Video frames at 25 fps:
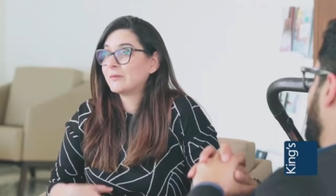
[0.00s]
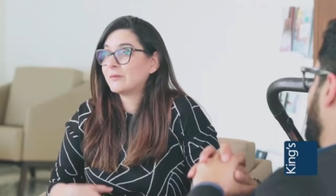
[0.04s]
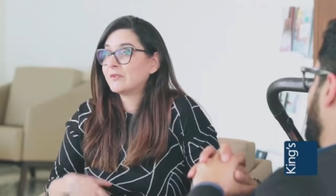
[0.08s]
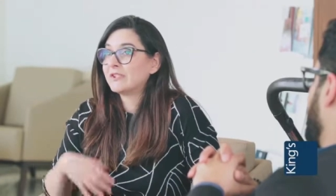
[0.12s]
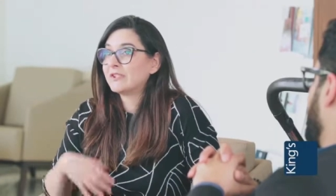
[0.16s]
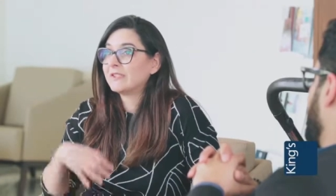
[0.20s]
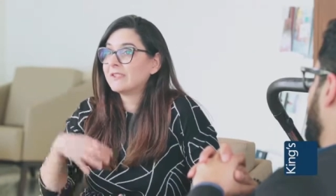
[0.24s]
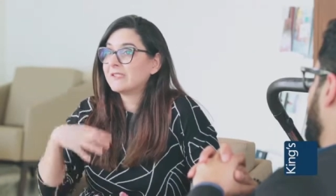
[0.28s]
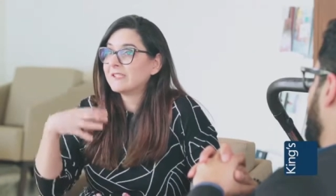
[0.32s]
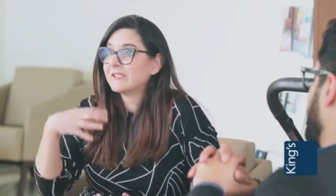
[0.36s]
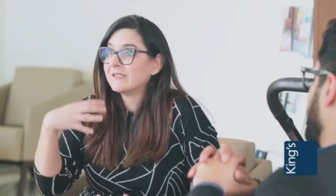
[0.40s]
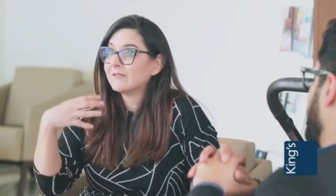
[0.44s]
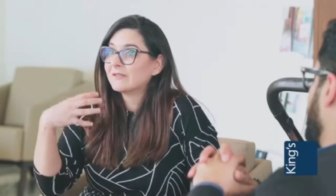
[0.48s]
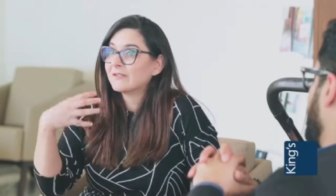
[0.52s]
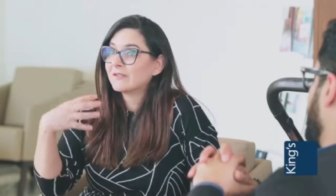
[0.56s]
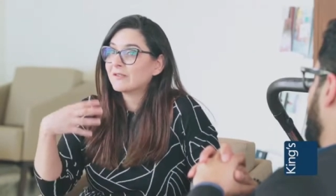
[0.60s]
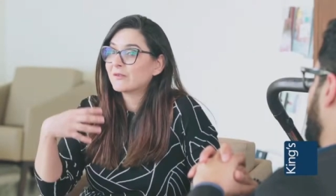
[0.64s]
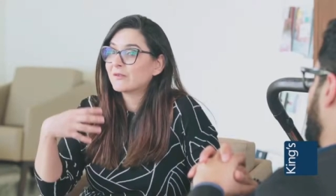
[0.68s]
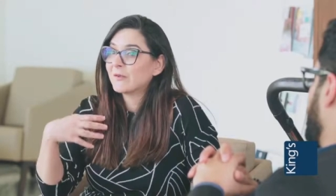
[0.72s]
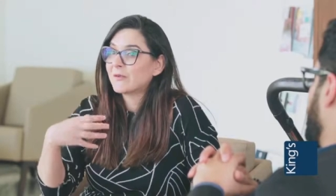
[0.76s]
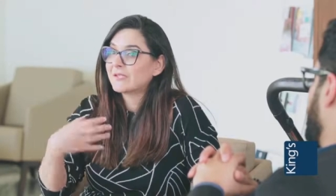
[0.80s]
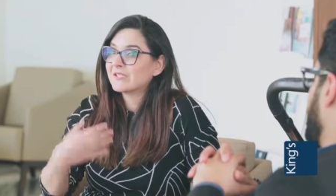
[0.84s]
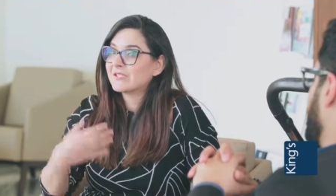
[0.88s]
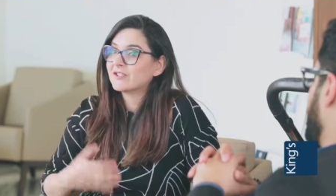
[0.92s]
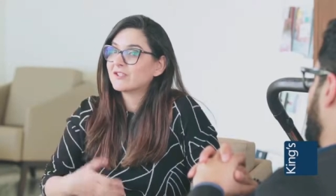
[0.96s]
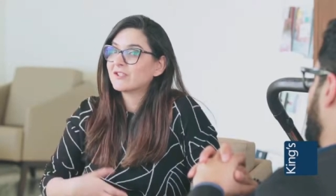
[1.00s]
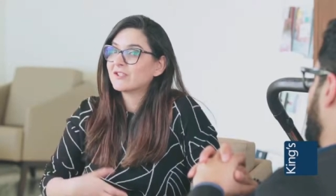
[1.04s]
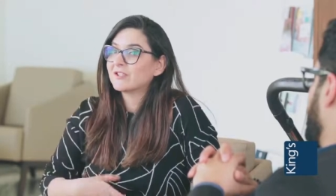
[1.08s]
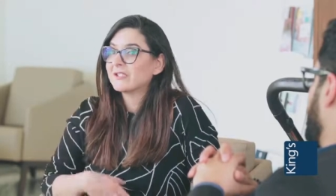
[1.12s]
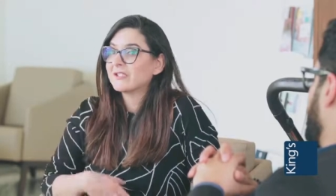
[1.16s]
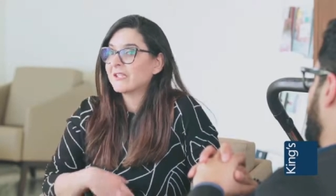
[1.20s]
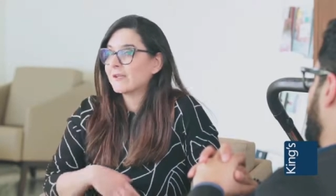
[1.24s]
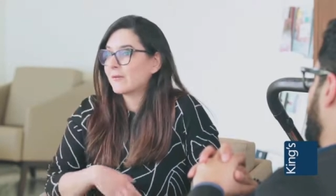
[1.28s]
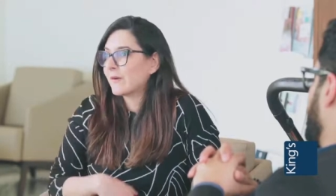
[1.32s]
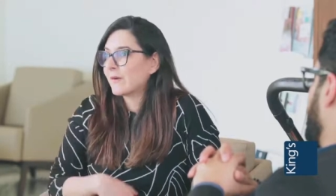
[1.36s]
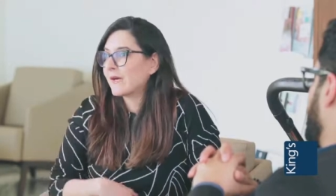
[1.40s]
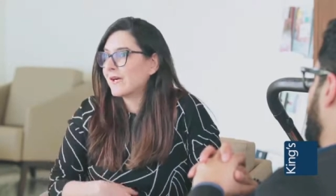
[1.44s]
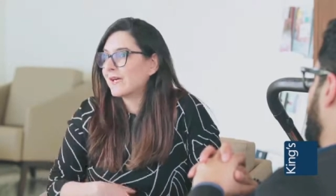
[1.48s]
she didn't even question
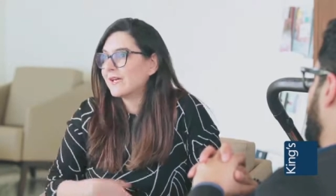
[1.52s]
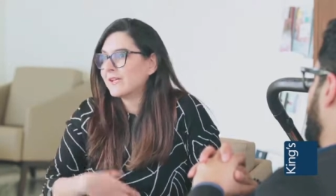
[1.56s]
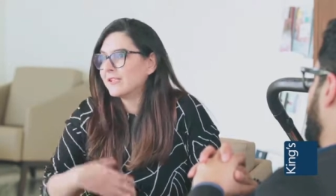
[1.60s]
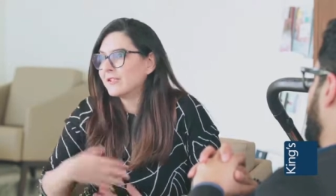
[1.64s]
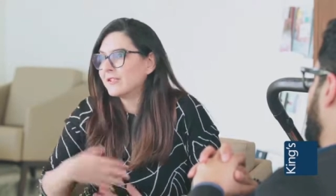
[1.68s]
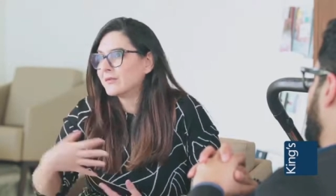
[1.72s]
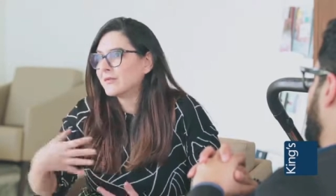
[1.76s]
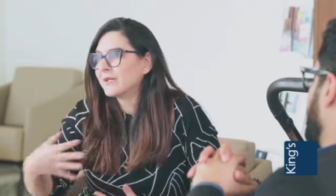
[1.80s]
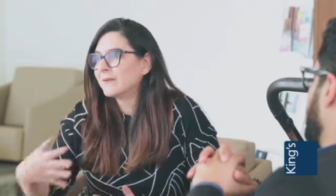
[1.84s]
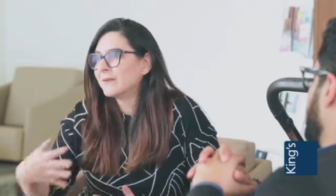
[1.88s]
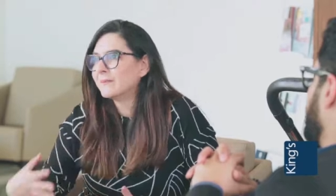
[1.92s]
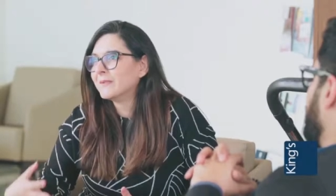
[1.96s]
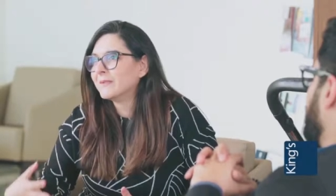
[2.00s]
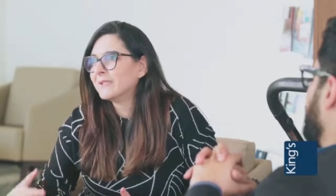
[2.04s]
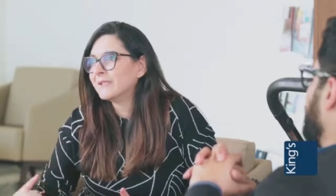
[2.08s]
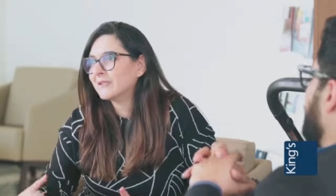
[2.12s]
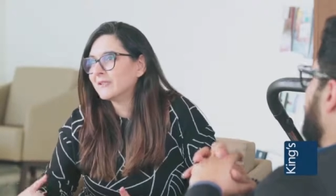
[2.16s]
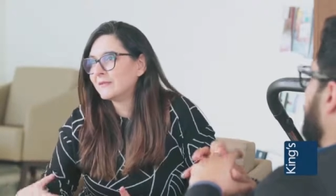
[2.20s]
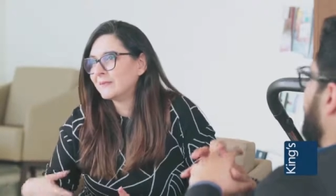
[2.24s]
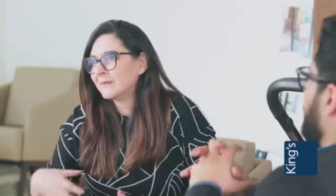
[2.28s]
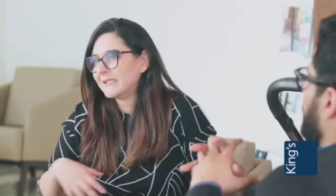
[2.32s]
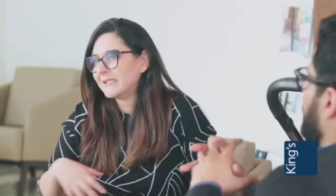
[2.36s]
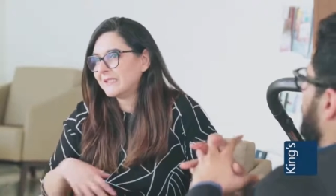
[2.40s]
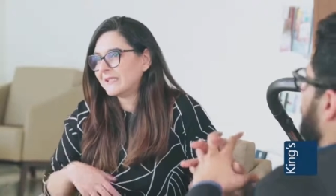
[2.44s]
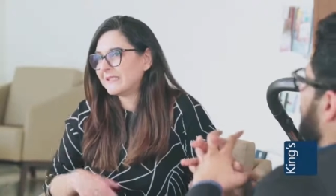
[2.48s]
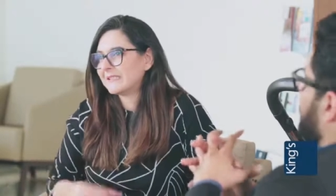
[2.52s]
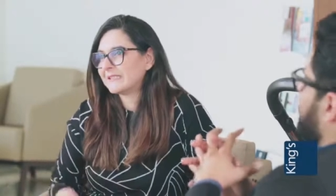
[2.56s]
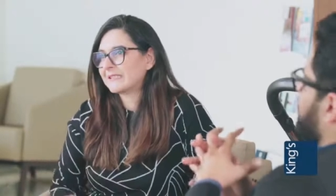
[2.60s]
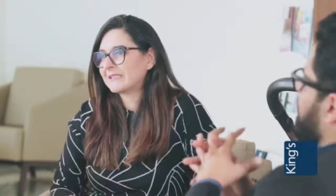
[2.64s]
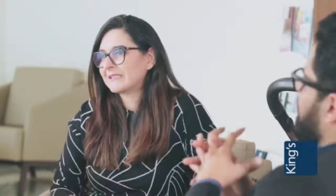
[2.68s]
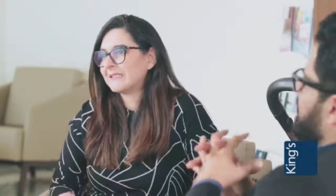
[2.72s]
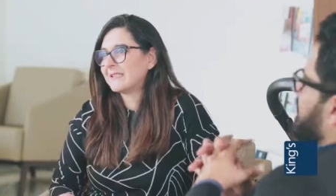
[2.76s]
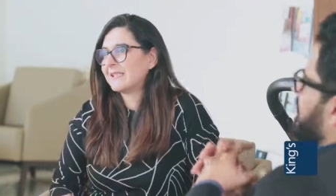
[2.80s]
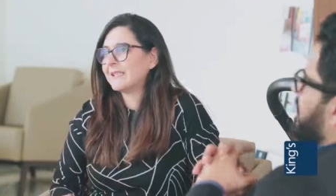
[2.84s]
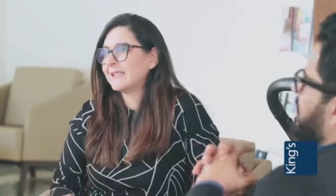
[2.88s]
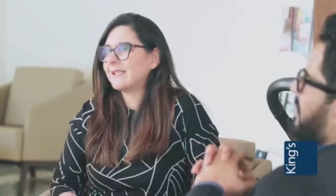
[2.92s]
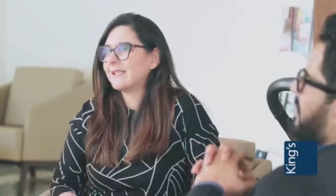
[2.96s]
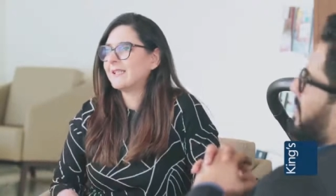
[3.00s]
that why are you coming to me
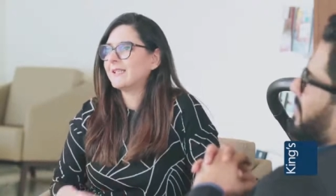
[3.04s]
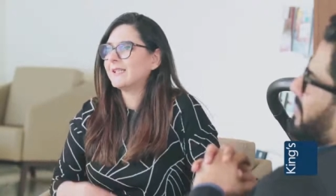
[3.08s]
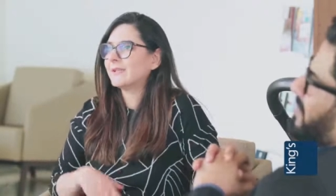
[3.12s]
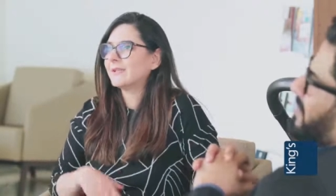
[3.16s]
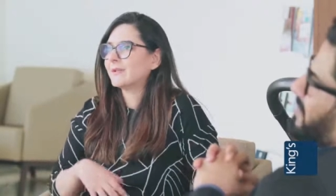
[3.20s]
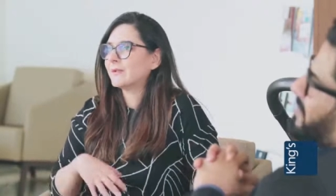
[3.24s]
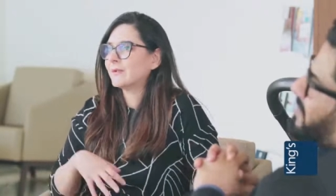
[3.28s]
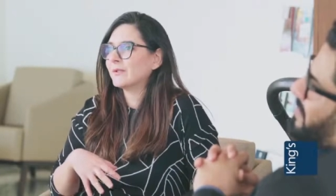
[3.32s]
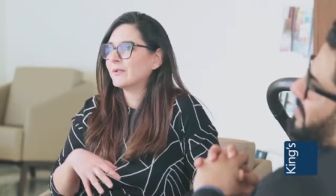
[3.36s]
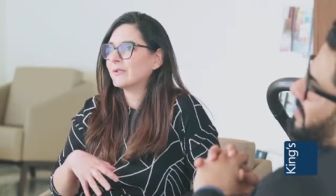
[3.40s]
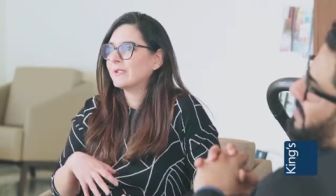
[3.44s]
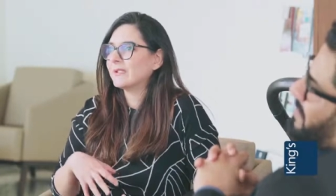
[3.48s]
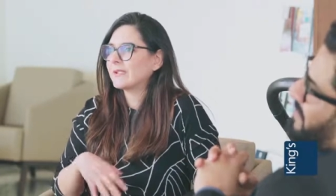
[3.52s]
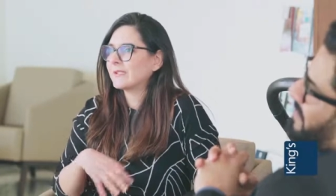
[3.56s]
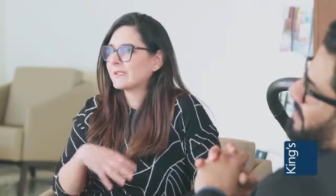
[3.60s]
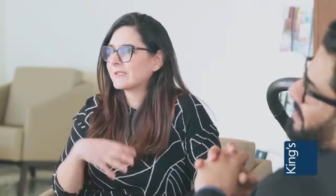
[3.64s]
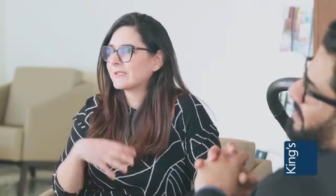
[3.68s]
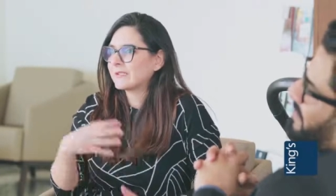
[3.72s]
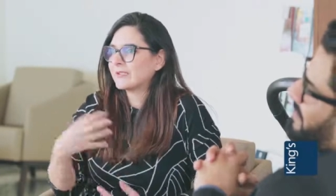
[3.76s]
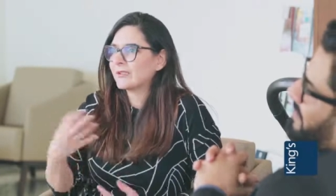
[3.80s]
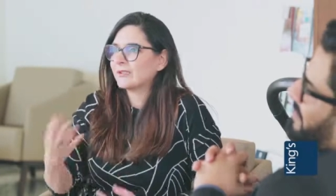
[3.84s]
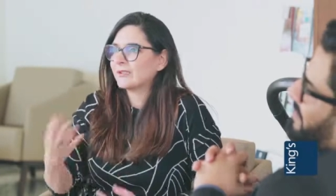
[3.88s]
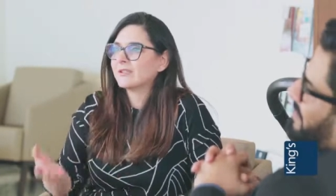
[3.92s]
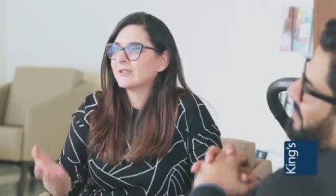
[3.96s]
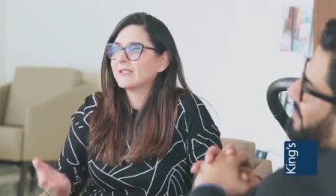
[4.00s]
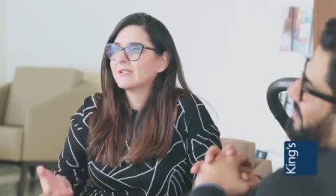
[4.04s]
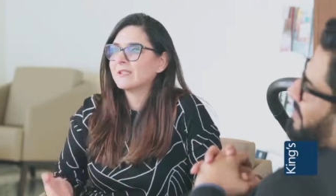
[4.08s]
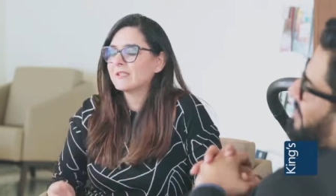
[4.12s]
this late or it's your hmm.